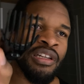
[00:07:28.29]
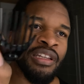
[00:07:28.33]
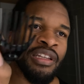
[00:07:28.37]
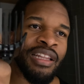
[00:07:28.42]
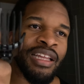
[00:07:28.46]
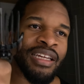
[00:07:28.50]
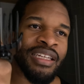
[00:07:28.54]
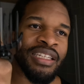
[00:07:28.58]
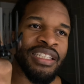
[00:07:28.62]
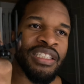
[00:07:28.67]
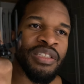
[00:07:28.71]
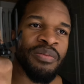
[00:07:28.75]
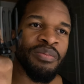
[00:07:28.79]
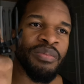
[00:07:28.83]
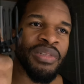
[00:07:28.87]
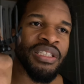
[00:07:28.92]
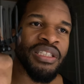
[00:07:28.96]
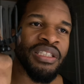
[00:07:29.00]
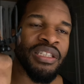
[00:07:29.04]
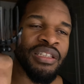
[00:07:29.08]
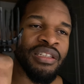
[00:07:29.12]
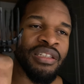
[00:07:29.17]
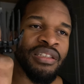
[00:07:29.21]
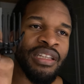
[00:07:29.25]
Like, it's
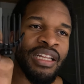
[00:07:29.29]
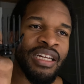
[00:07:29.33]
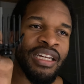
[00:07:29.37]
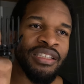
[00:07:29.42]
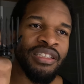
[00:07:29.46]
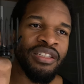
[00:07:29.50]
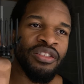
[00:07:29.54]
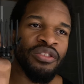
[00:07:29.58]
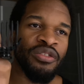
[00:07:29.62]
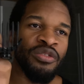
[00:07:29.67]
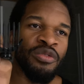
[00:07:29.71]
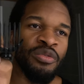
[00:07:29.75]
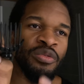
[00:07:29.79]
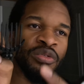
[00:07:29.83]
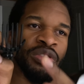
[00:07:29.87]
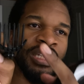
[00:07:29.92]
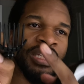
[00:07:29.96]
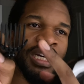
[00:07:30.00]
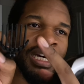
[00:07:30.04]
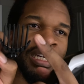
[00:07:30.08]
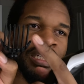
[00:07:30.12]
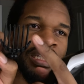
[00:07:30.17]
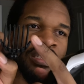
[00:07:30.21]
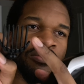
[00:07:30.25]
missing like the two
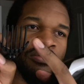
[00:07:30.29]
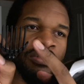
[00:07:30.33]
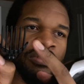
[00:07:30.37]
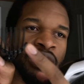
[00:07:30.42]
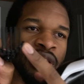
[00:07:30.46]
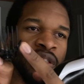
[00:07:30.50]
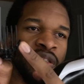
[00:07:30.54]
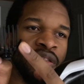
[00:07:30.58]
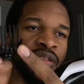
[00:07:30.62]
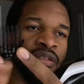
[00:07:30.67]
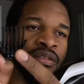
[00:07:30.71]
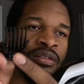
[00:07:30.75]
sides right here.